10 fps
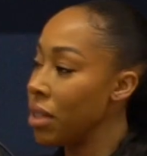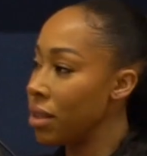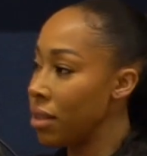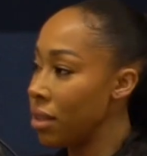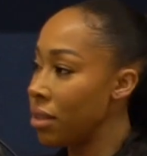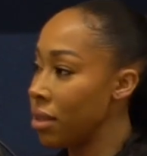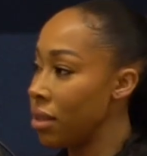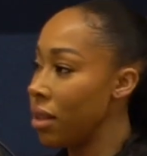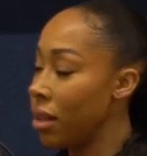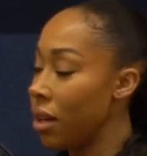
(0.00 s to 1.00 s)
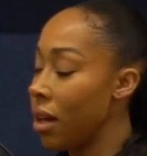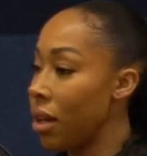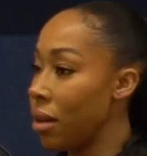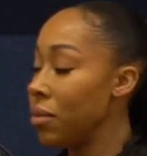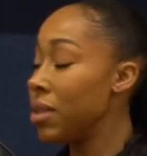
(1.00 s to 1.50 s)
businesses
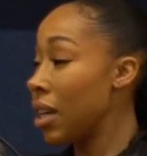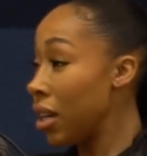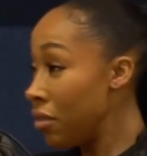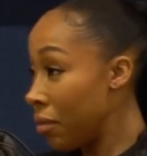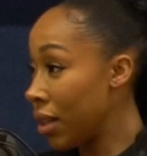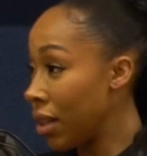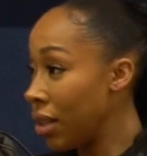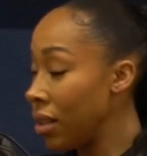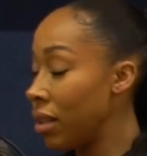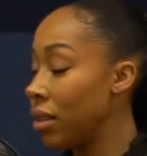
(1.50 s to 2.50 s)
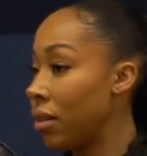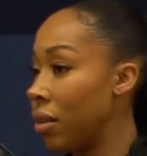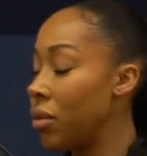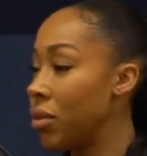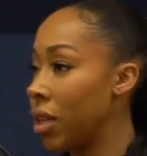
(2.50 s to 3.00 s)
save money over